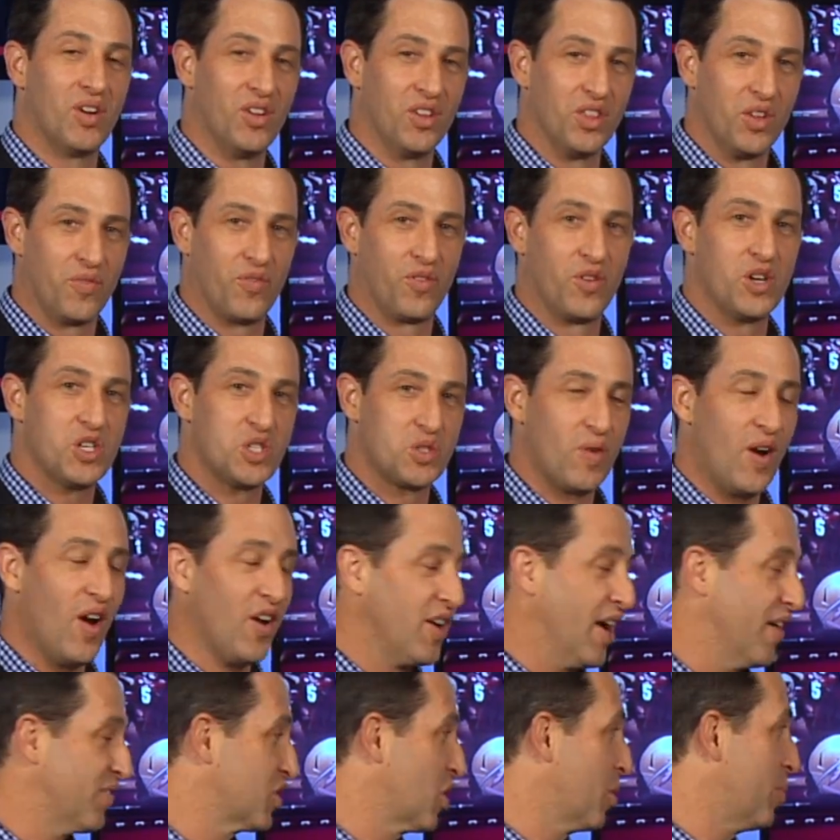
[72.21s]
in the first round. You
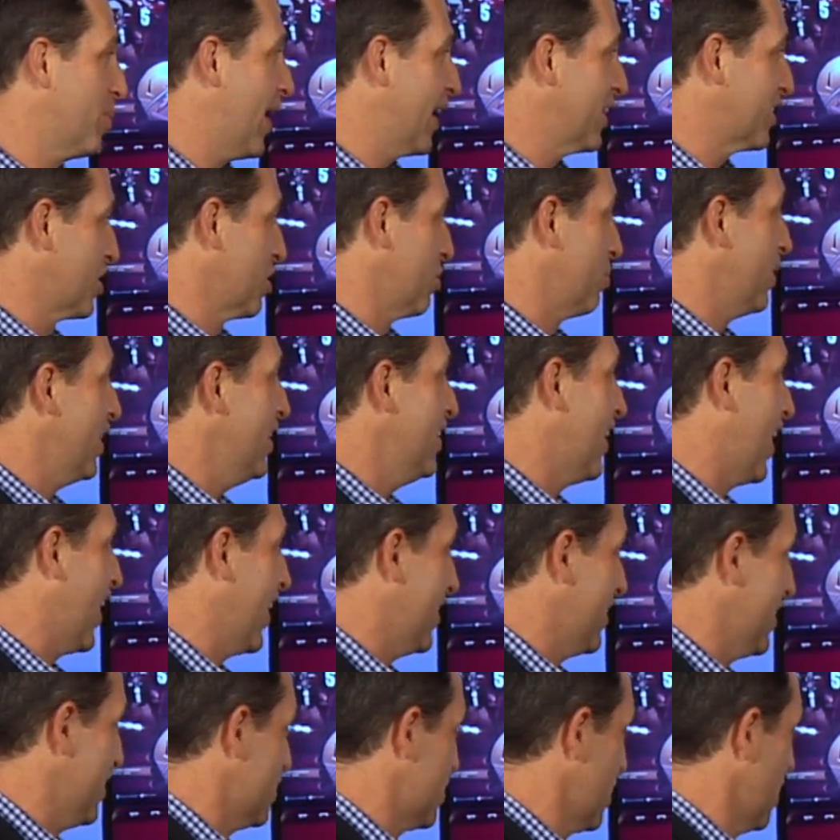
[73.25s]
have to go back to the
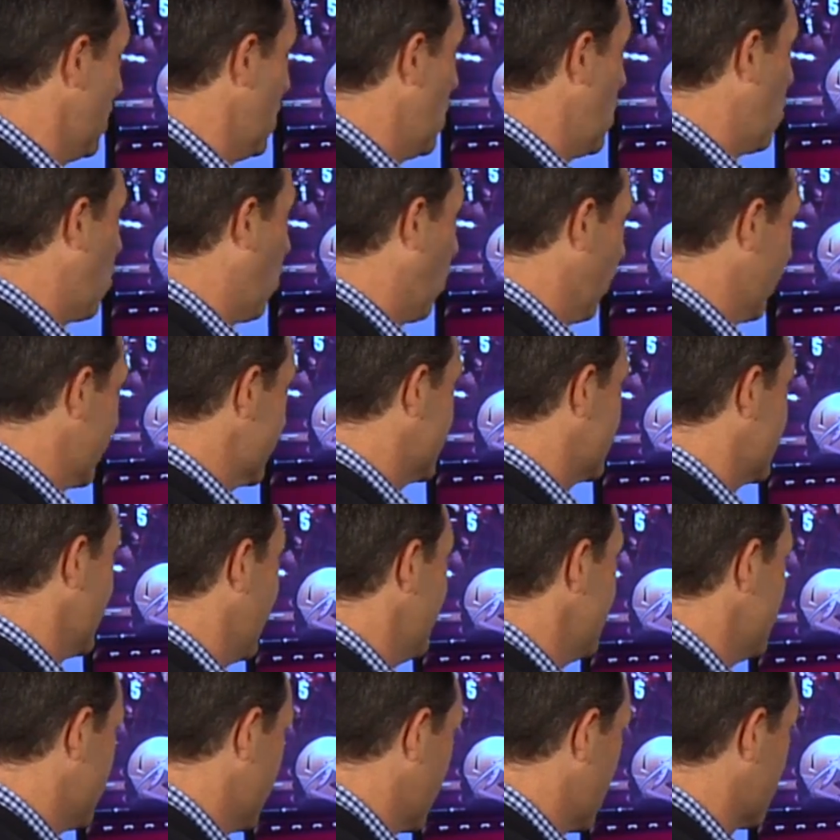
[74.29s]
mid-'90s. Warwick Dunn,
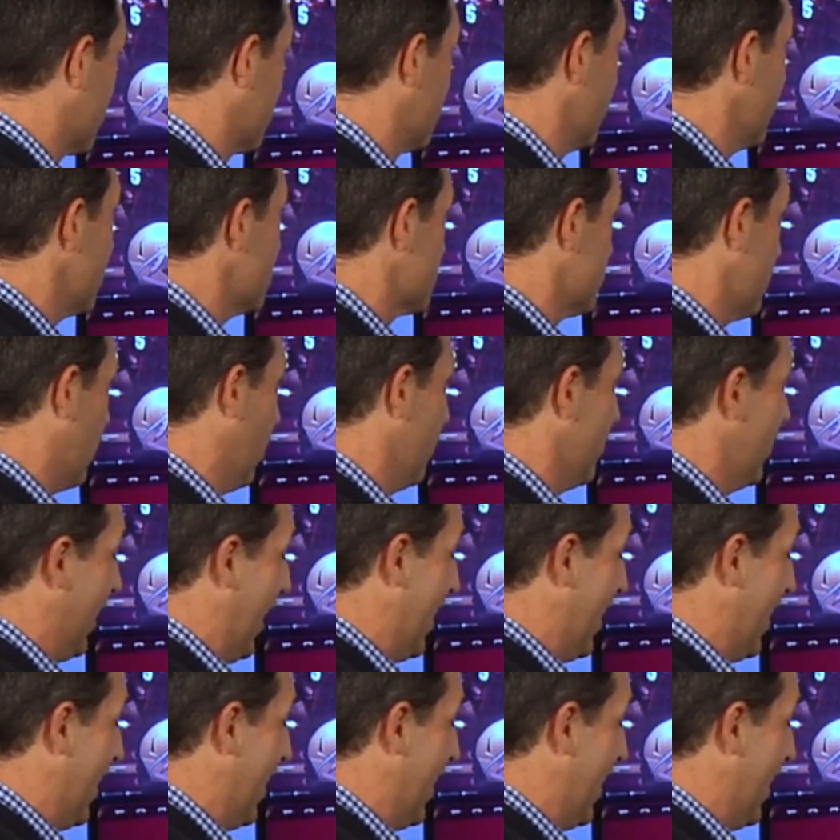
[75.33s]
Derek Brooks both, and